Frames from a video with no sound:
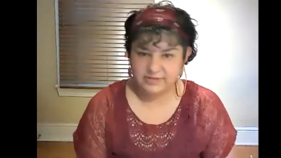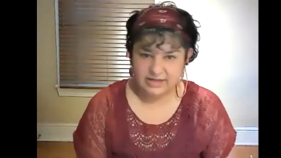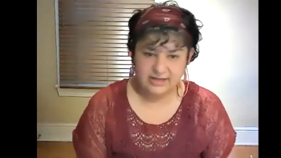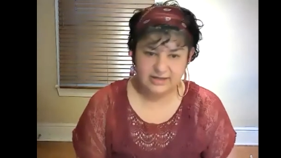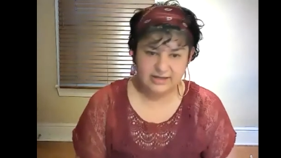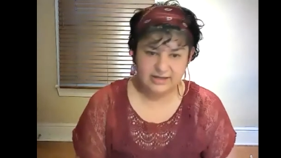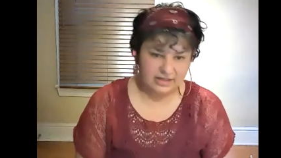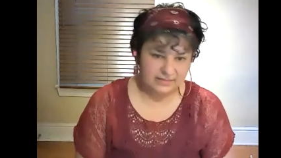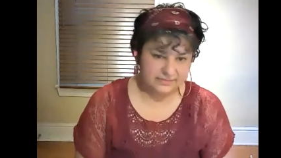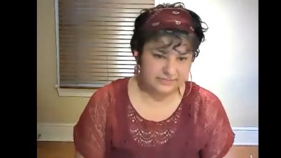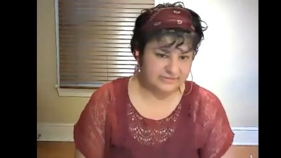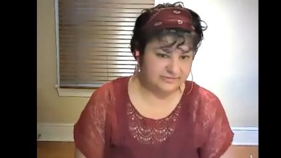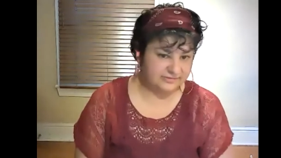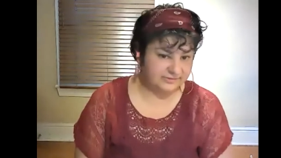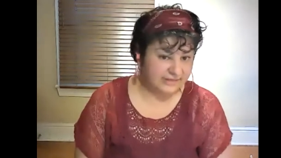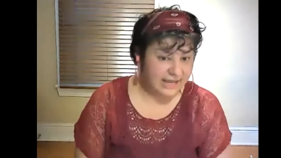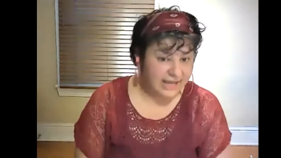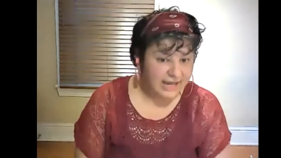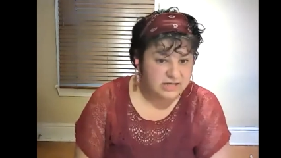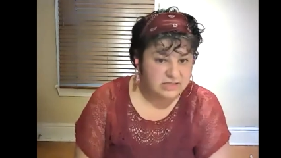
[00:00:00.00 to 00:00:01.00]
can help the
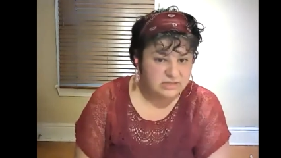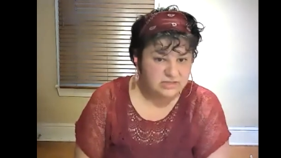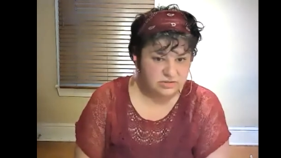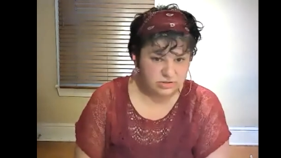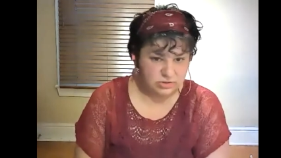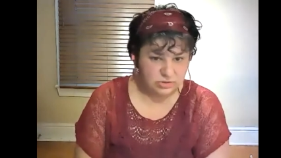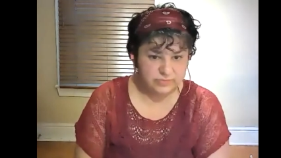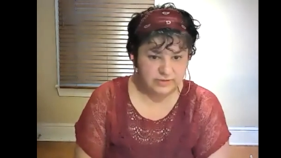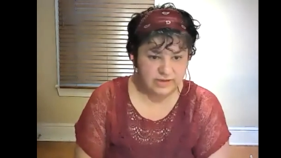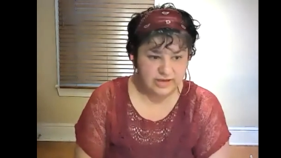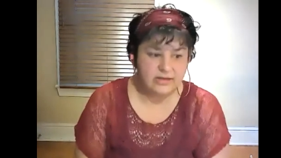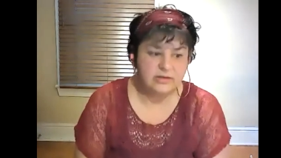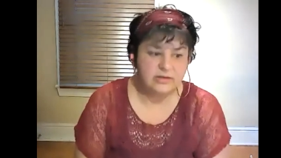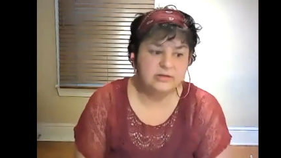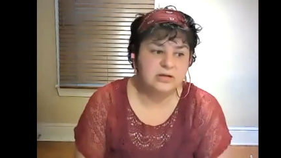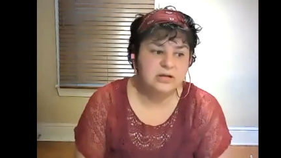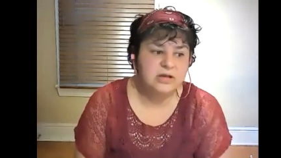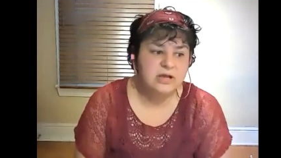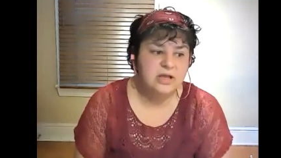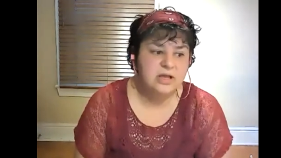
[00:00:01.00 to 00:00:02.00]
fly do better.